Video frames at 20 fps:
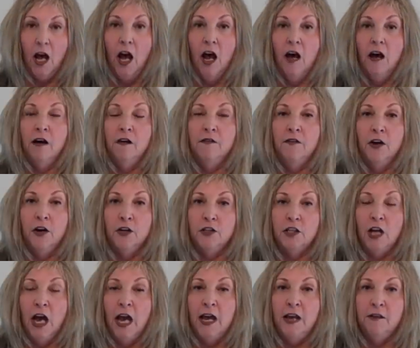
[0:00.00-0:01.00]
of our
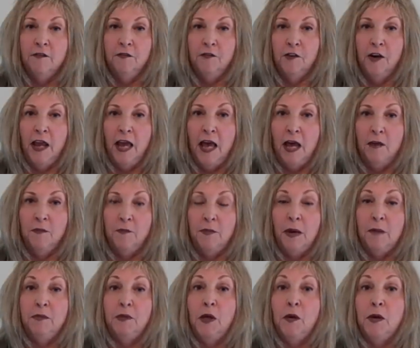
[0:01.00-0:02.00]
diaphragm
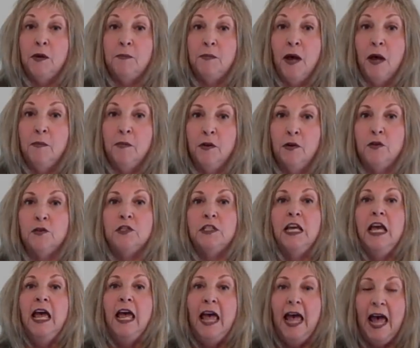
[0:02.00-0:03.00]
by blowing bubbles,
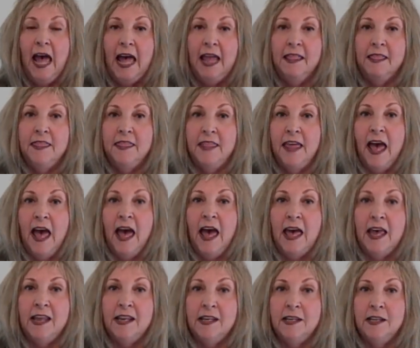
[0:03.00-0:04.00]
and
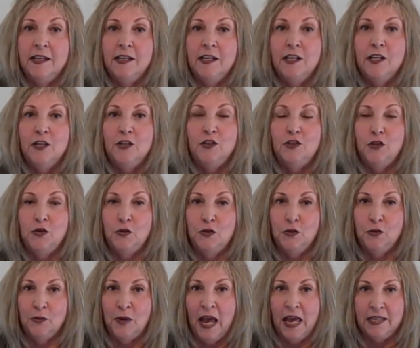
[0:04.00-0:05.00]
then do
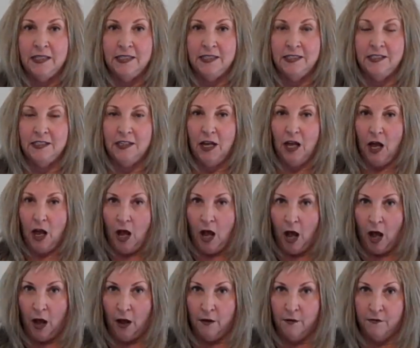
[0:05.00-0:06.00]
the rest
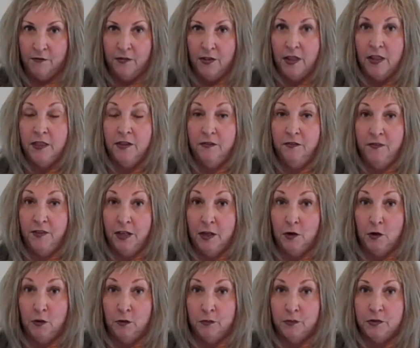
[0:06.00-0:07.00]
of the
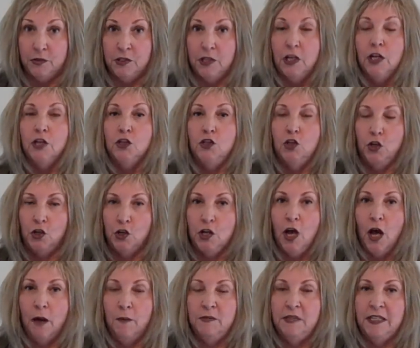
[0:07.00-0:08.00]
films. So you
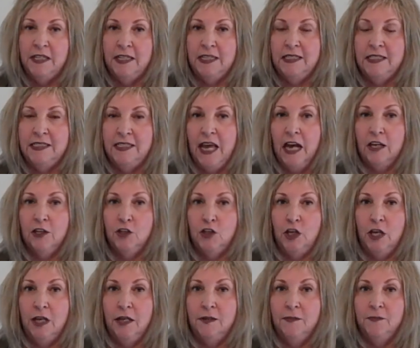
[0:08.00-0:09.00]
come to this
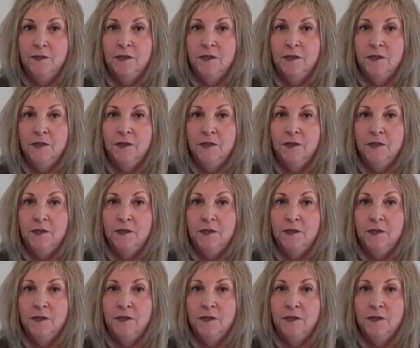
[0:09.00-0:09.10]
section.